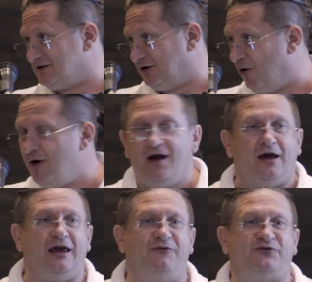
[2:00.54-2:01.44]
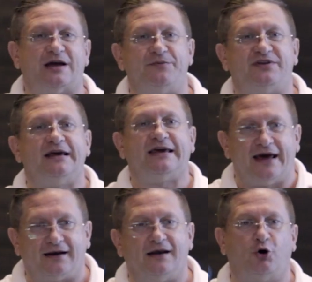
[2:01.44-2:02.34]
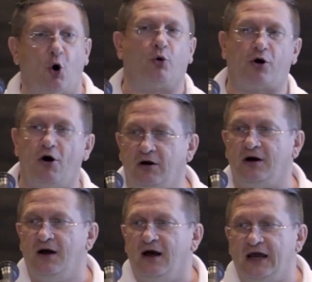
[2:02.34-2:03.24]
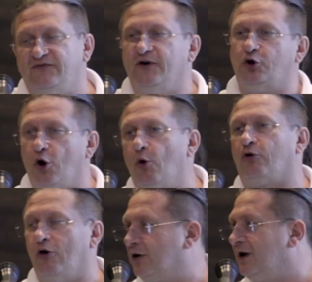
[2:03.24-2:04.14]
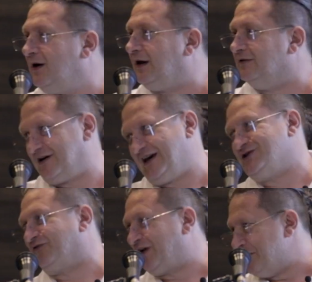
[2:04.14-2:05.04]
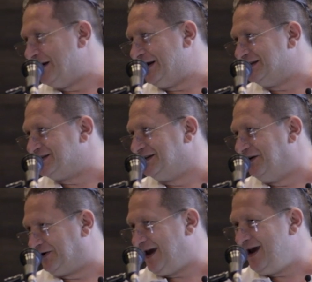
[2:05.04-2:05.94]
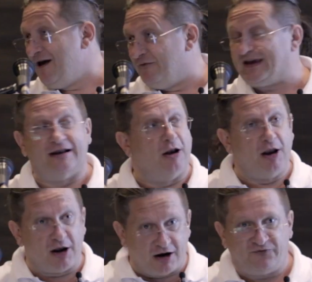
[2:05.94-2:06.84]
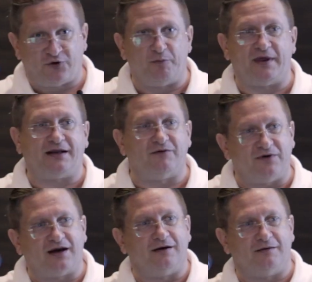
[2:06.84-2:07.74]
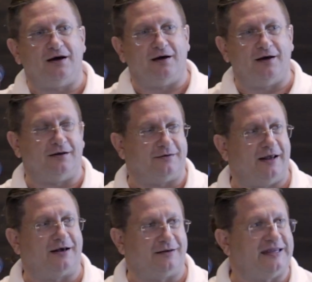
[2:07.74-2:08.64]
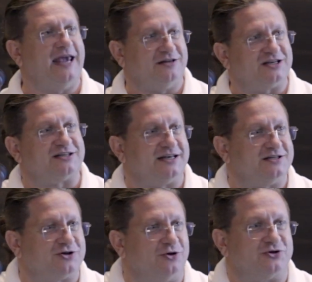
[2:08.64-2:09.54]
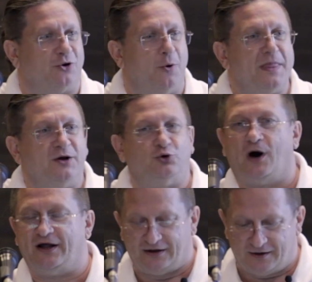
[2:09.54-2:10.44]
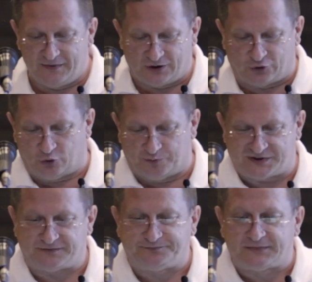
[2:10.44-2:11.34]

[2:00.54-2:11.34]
You know, if something can go wrong, it will go wrong in the case of chameleons. Okay, we can learn from that, and we can take these lessons also to other groups.